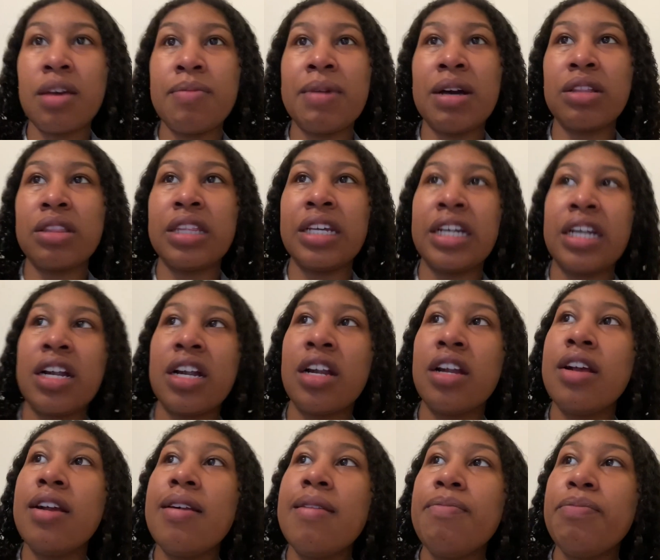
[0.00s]
out there,
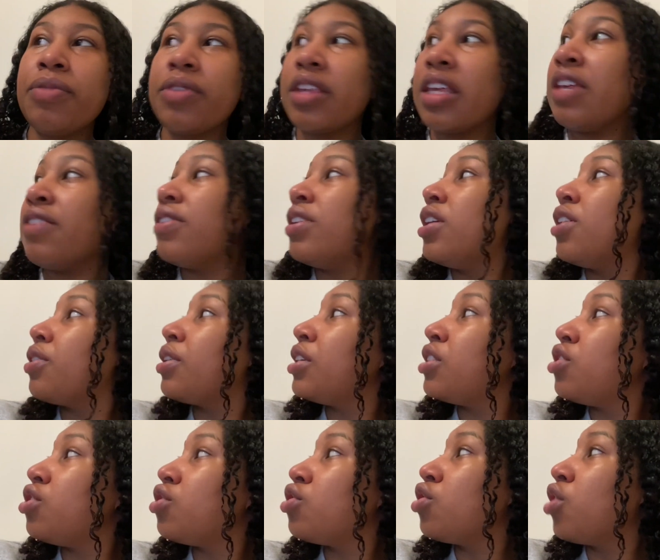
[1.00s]
even though
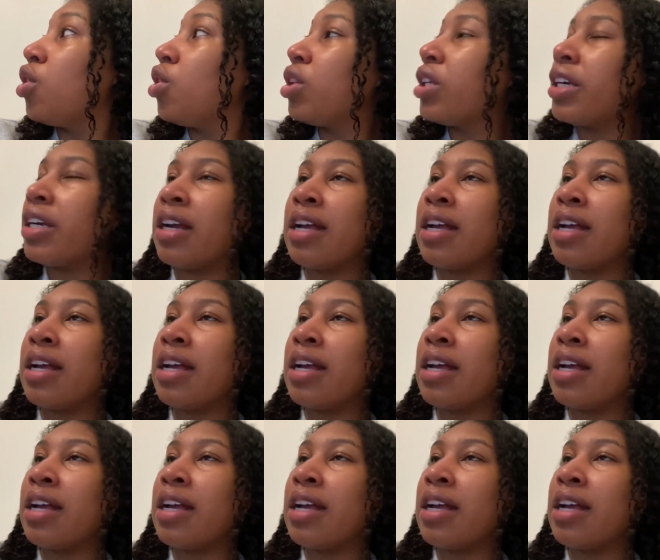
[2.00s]
his stroller